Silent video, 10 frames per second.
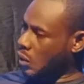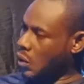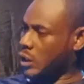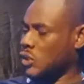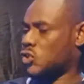
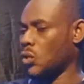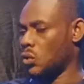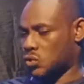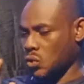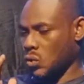Okay,
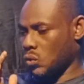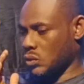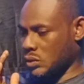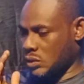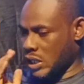so
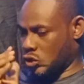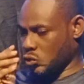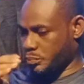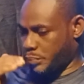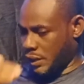there
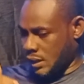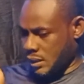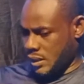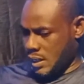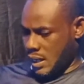should
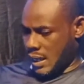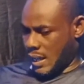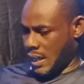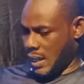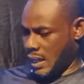be
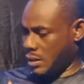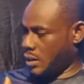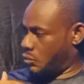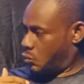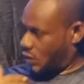
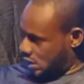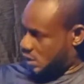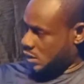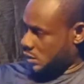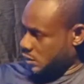a
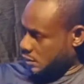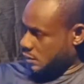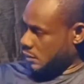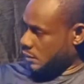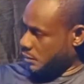reason
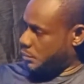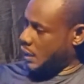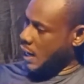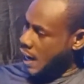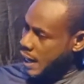
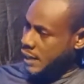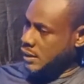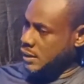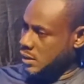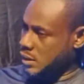
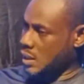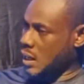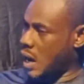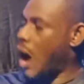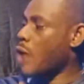behind
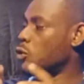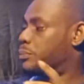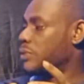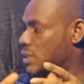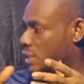how you
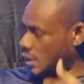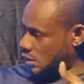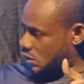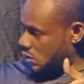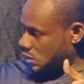
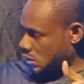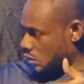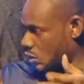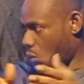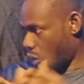present
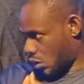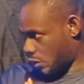the work.